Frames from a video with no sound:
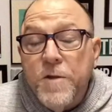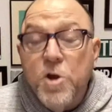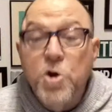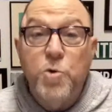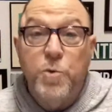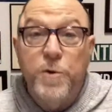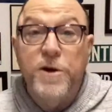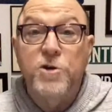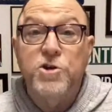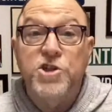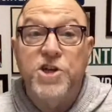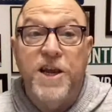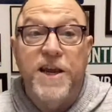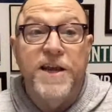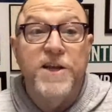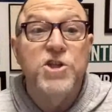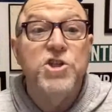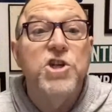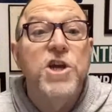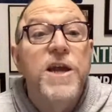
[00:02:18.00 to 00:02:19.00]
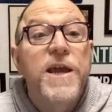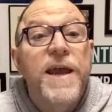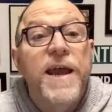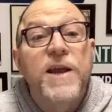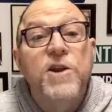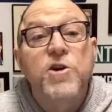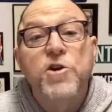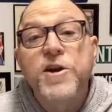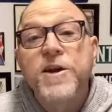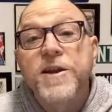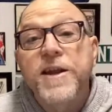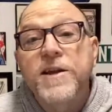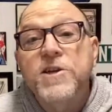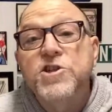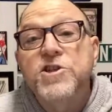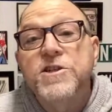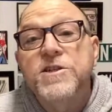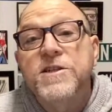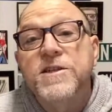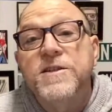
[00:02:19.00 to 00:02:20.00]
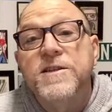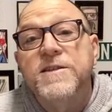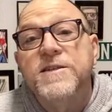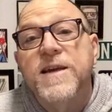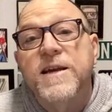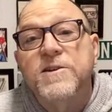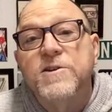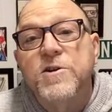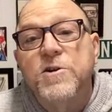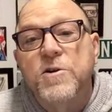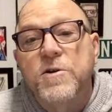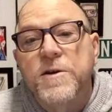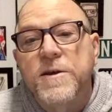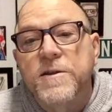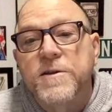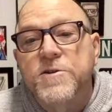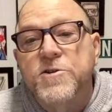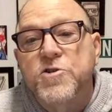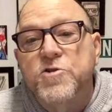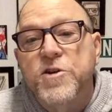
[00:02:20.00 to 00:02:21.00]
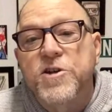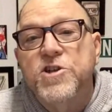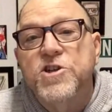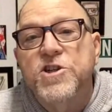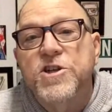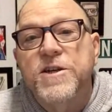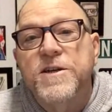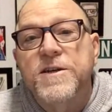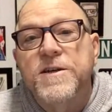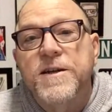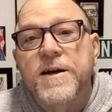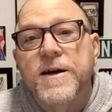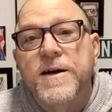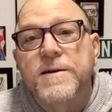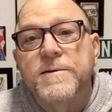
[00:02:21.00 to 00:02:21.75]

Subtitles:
career change and your connection to the technical illustration